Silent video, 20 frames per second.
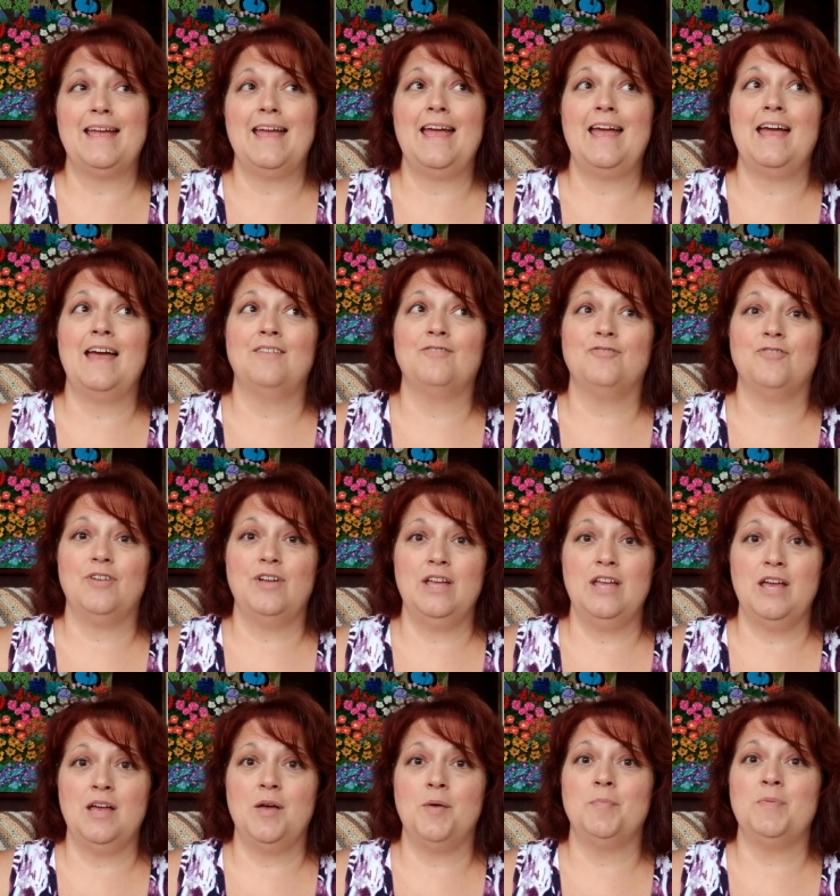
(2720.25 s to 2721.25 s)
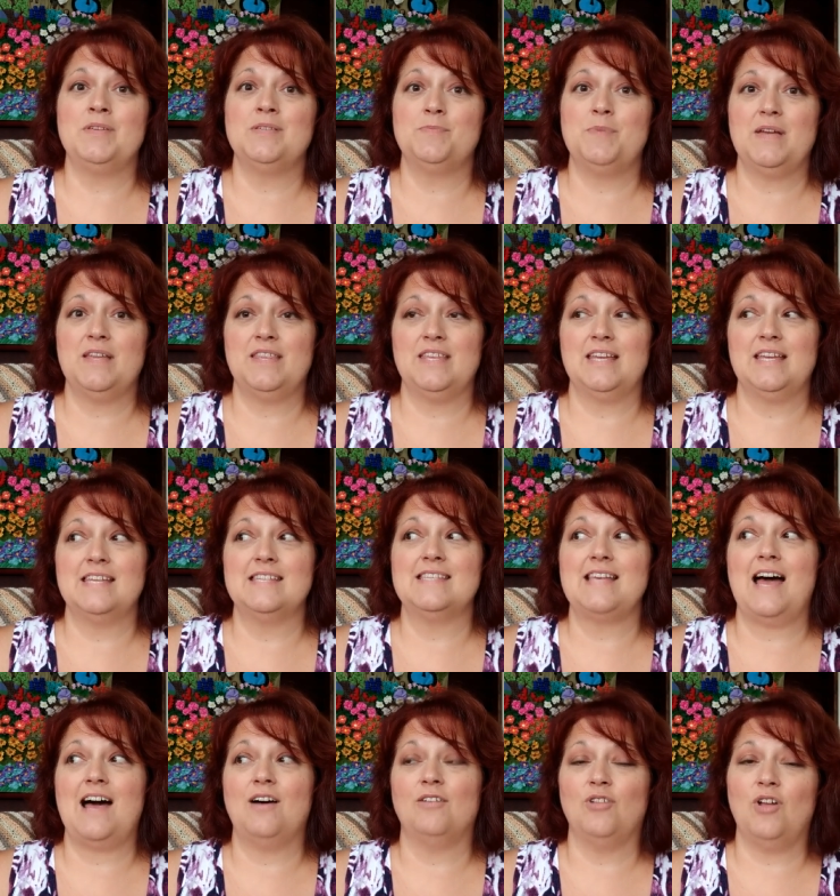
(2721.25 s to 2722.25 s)
And for him, his big thing is
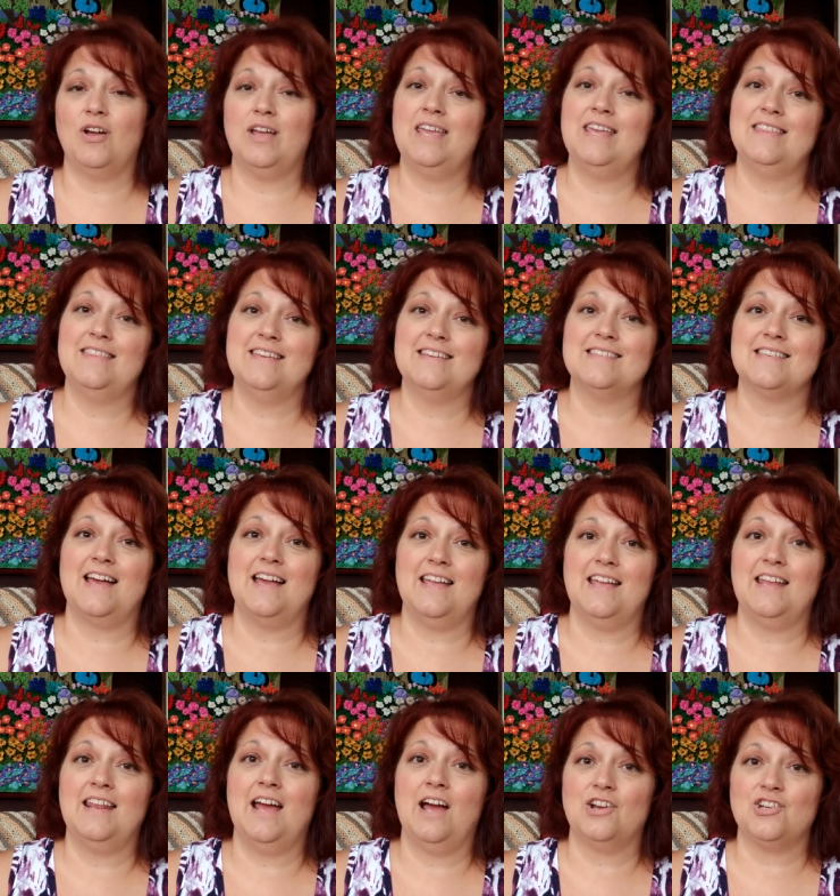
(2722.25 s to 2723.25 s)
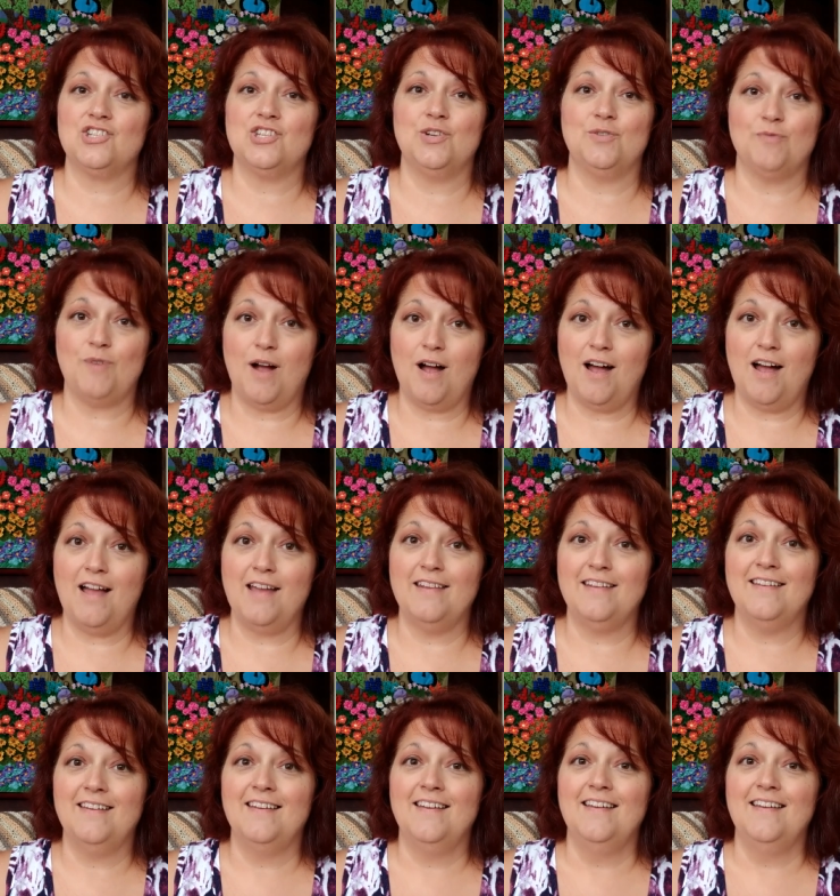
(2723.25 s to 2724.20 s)
how long he thinks I can actually ride